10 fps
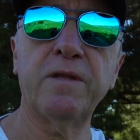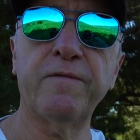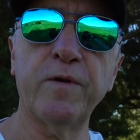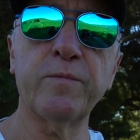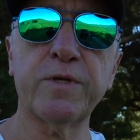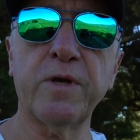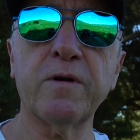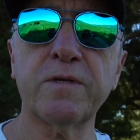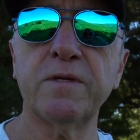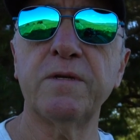the film
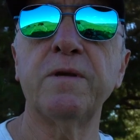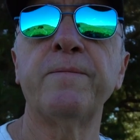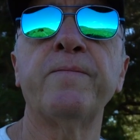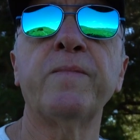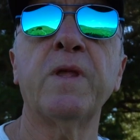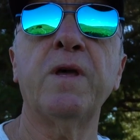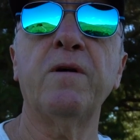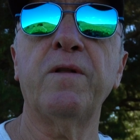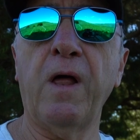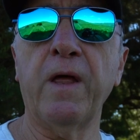stocks
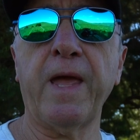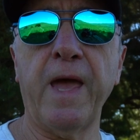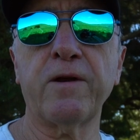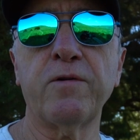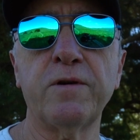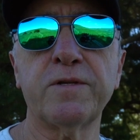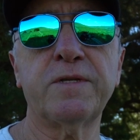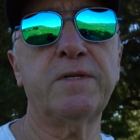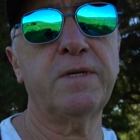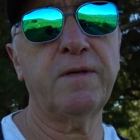like
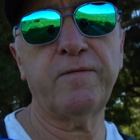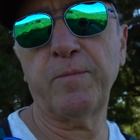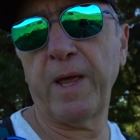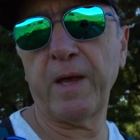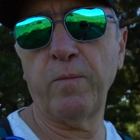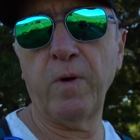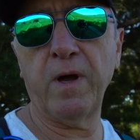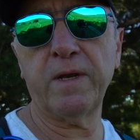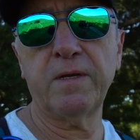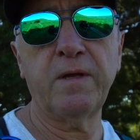Acros for black and
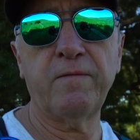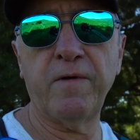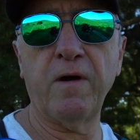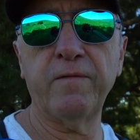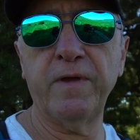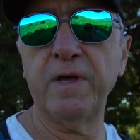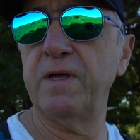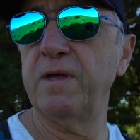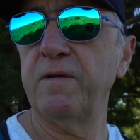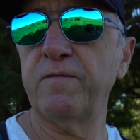white,
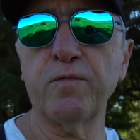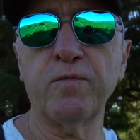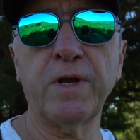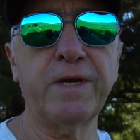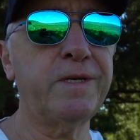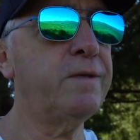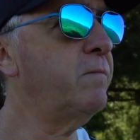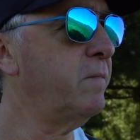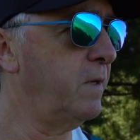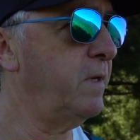Velvia for really
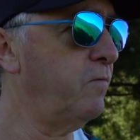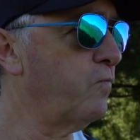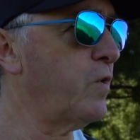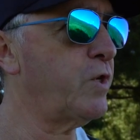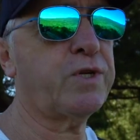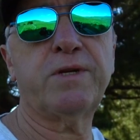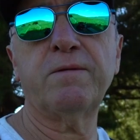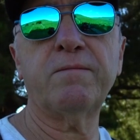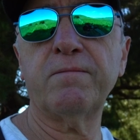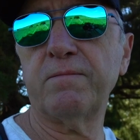rich
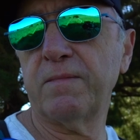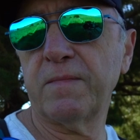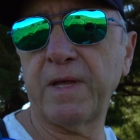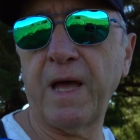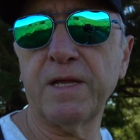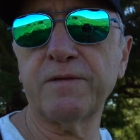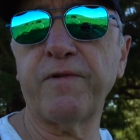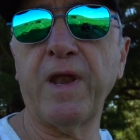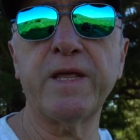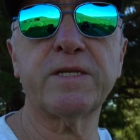colours
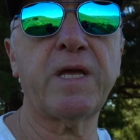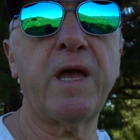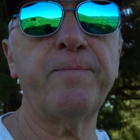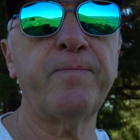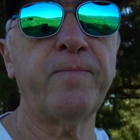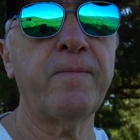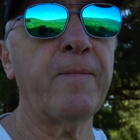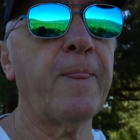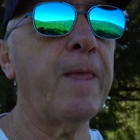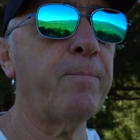for landscape,
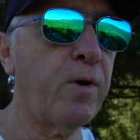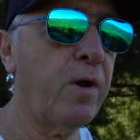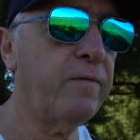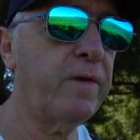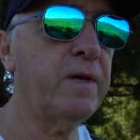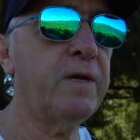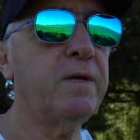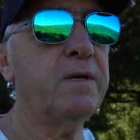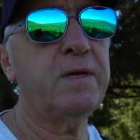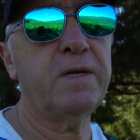Provia,
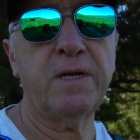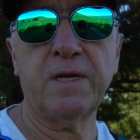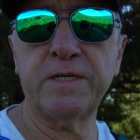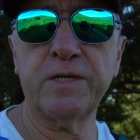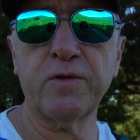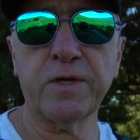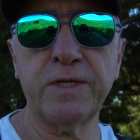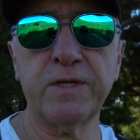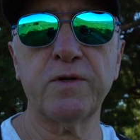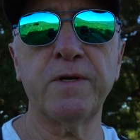etc,
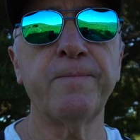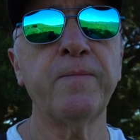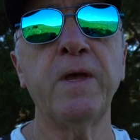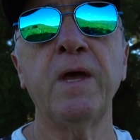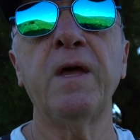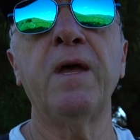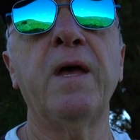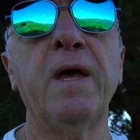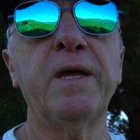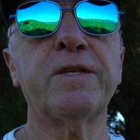etc.
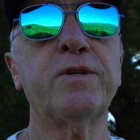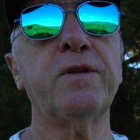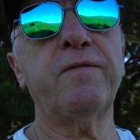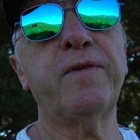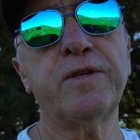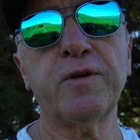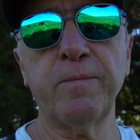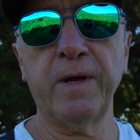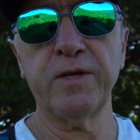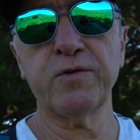It sort of took
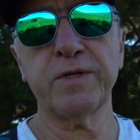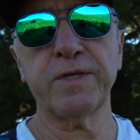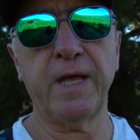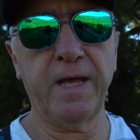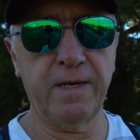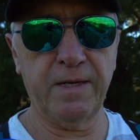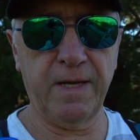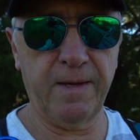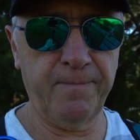my interest, and